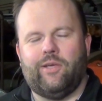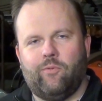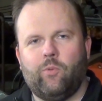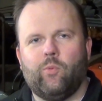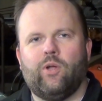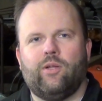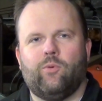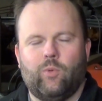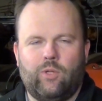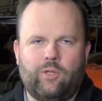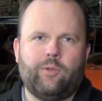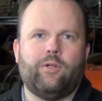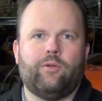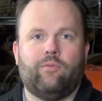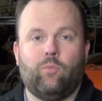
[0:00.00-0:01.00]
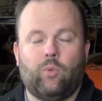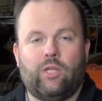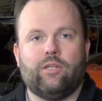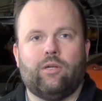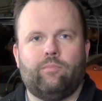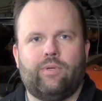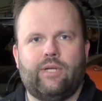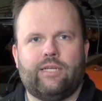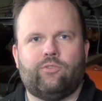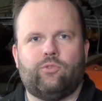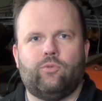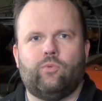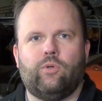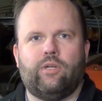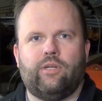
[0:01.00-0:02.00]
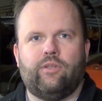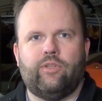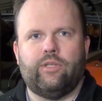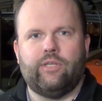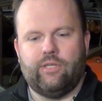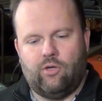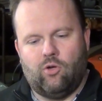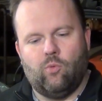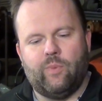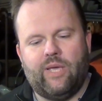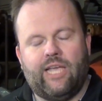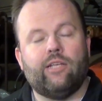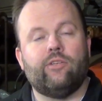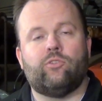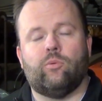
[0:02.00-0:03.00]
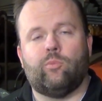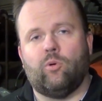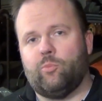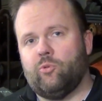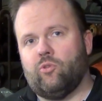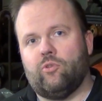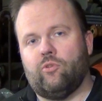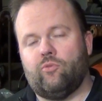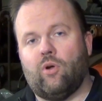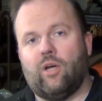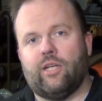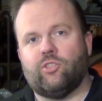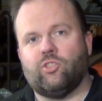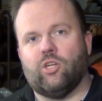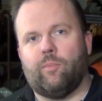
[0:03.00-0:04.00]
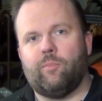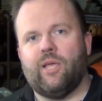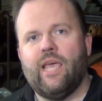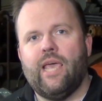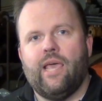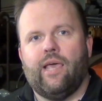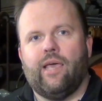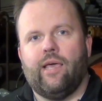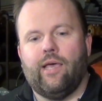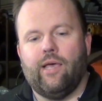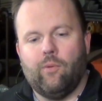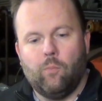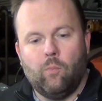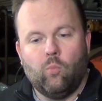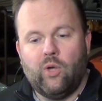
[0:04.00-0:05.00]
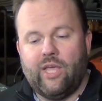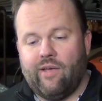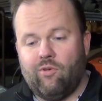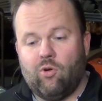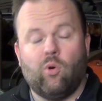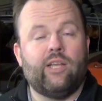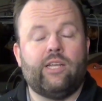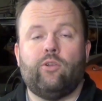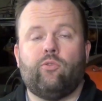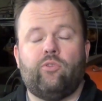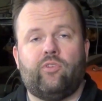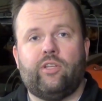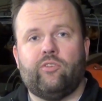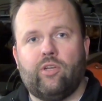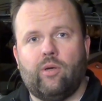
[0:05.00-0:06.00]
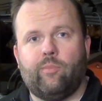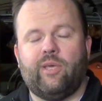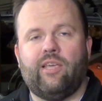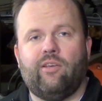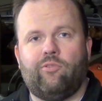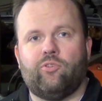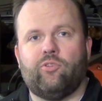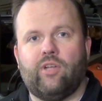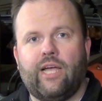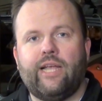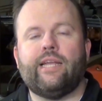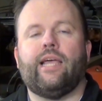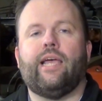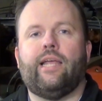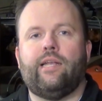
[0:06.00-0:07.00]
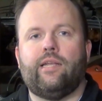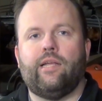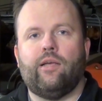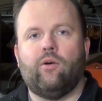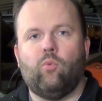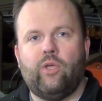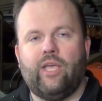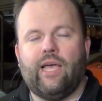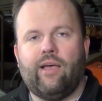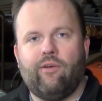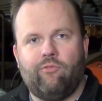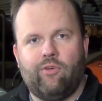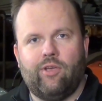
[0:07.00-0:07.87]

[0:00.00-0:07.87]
everyone, and welcome back to the Copenhagen Suborbitals Rocket Shop. We have a quite interesting topic here for tonight, and we have